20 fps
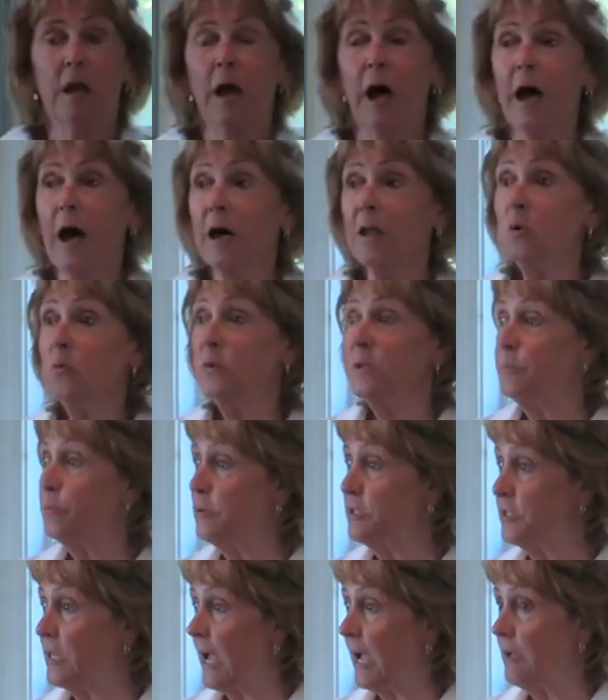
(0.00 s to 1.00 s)
How do we
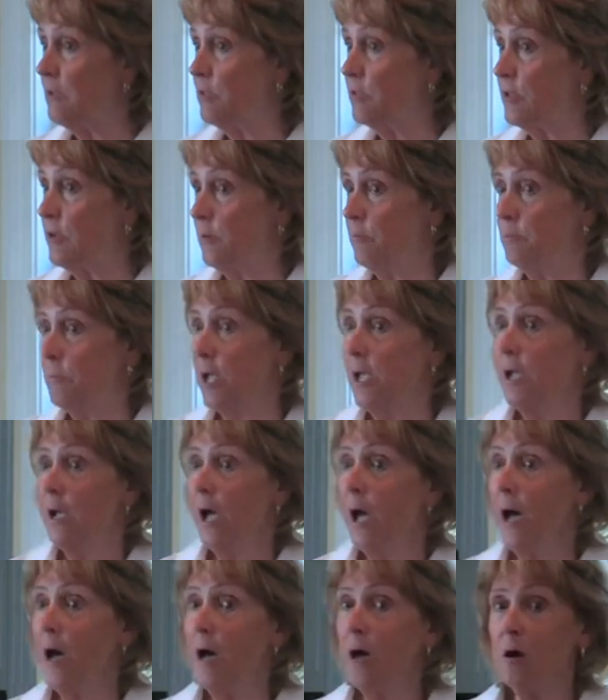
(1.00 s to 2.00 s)
protect them?
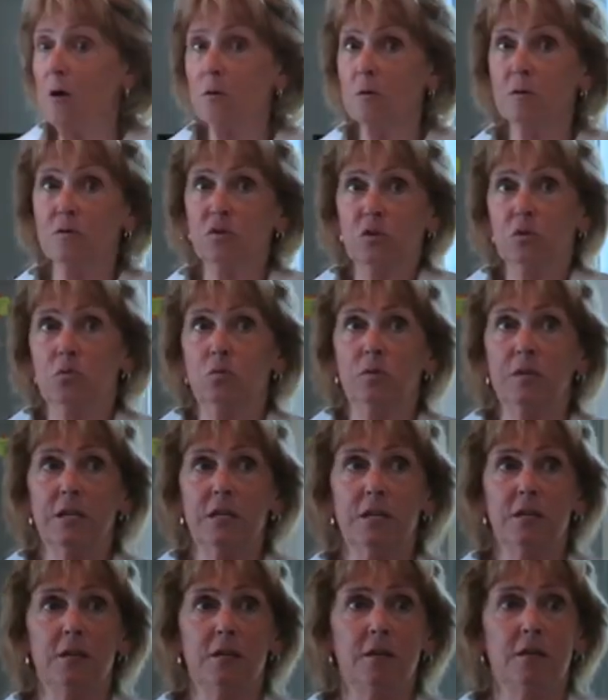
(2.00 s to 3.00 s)
How do
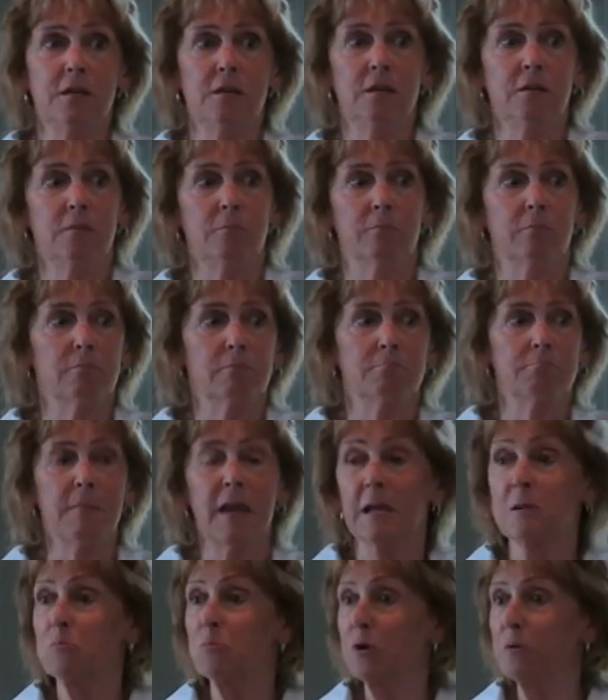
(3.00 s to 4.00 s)
we
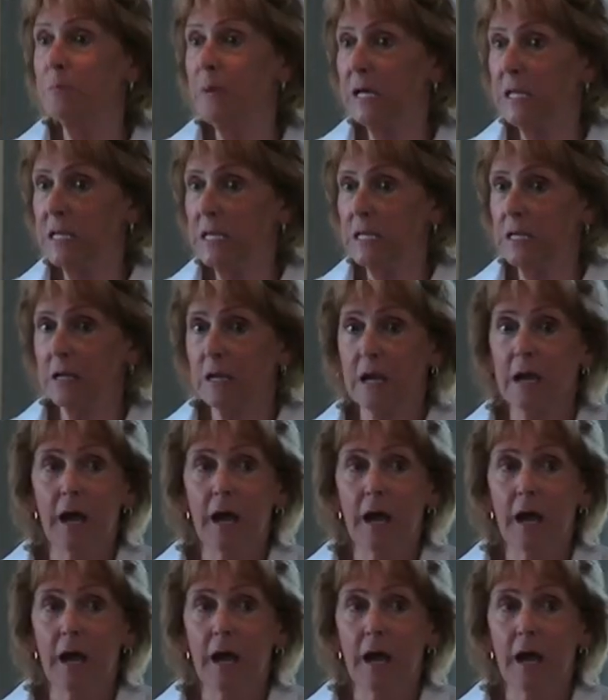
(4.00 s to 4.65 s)
make more money?